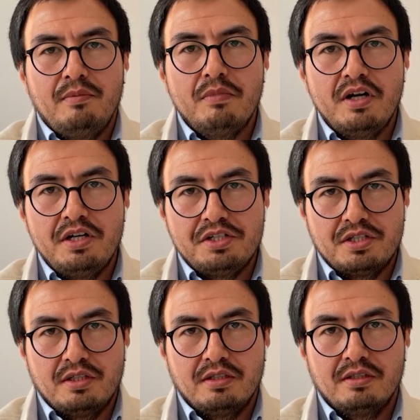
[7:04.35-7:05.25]

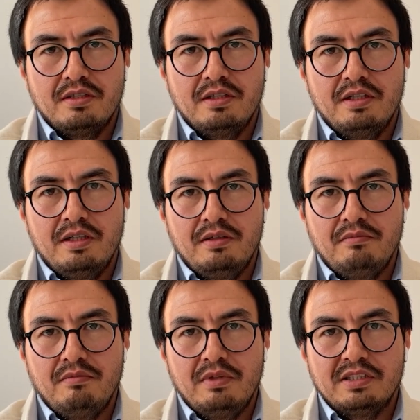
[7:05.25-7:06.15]
emerge
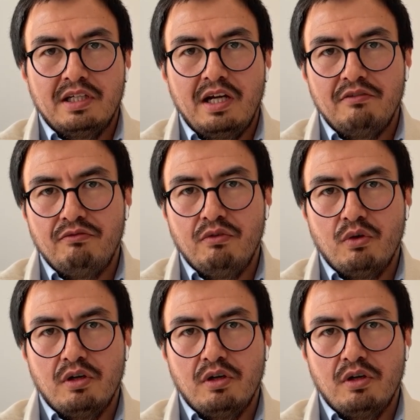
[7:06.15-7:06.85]
as a hub